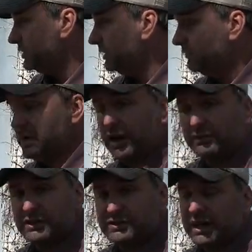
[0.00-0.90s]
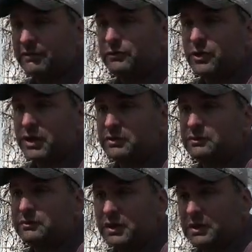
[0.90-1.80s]
you if not this
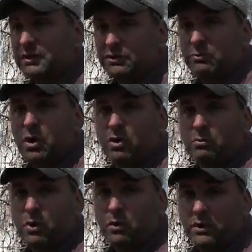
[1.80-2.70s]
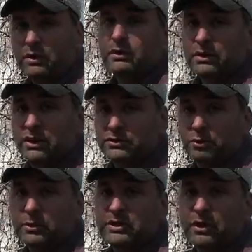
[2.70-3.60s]
afternoon, tomorrow morning, there's
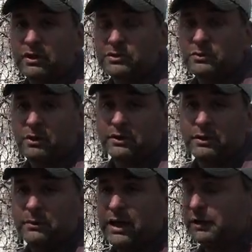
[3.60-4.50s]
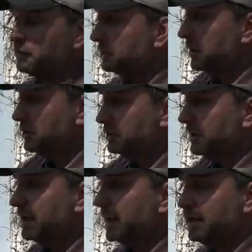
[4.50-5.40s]
gonna be turkeys walking up and down this road,
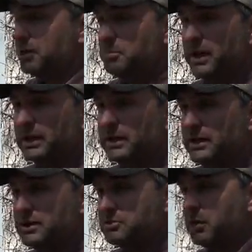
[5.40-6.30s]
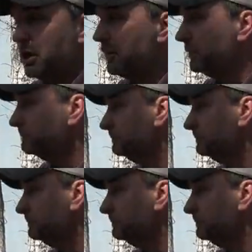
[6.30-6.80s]
getting out here and pecking in this burn.